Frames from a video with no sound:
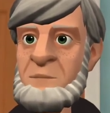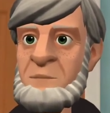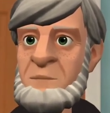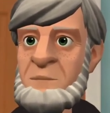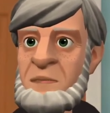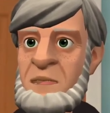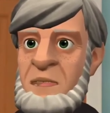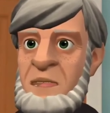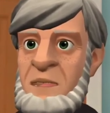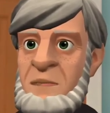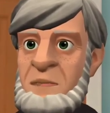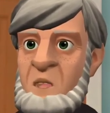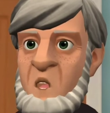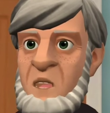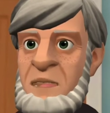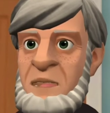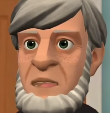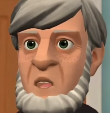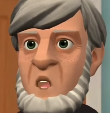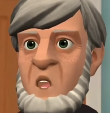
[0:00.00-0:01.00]
That's all I
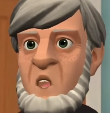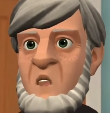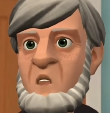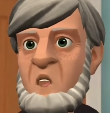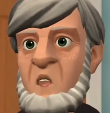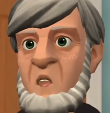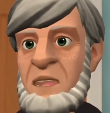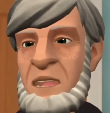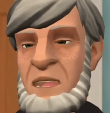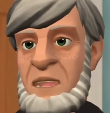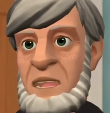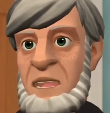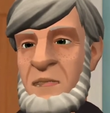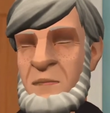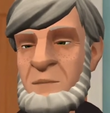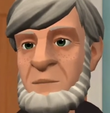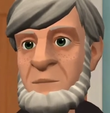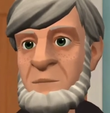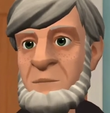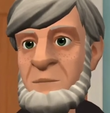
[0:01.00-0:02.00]
got for today.
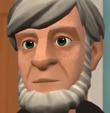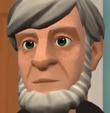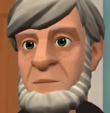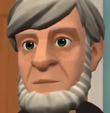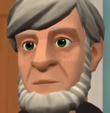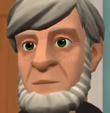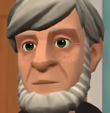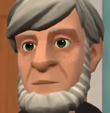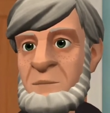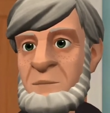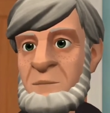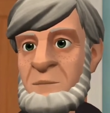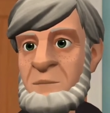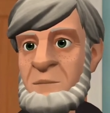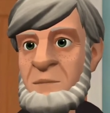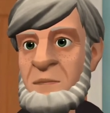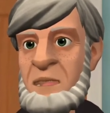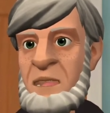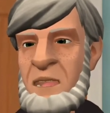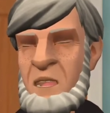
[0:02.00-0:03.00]

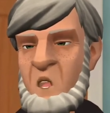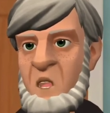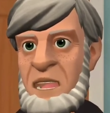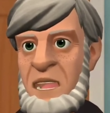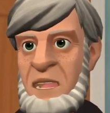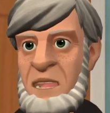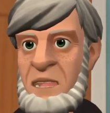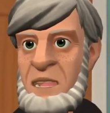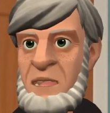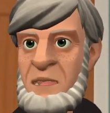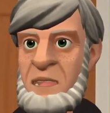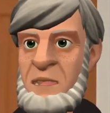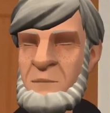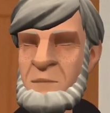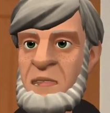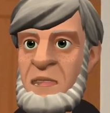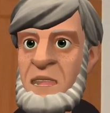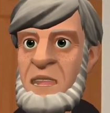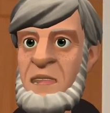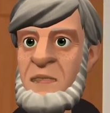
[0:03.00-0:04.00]
See you in the next
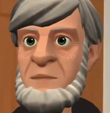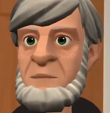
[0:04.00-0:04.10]
update.